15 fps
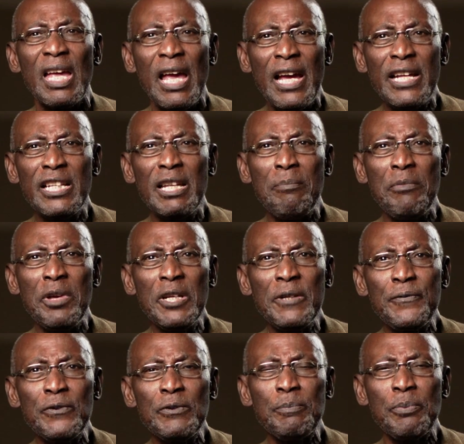any
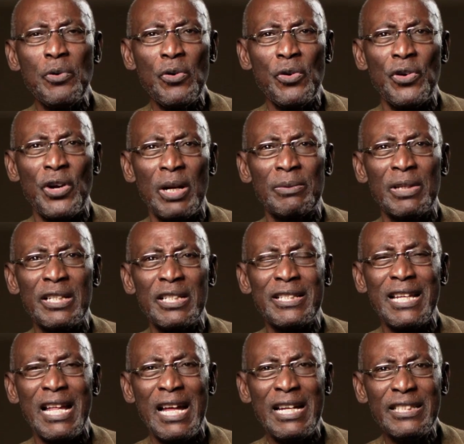meaningful program that
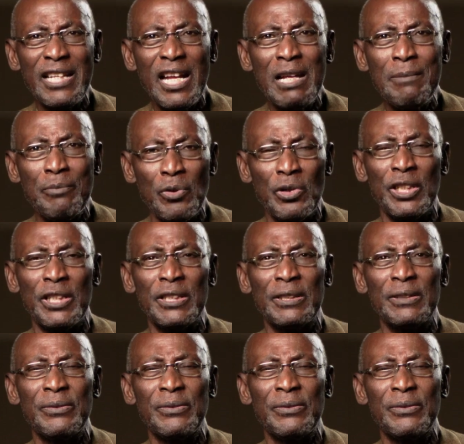is anti-bullying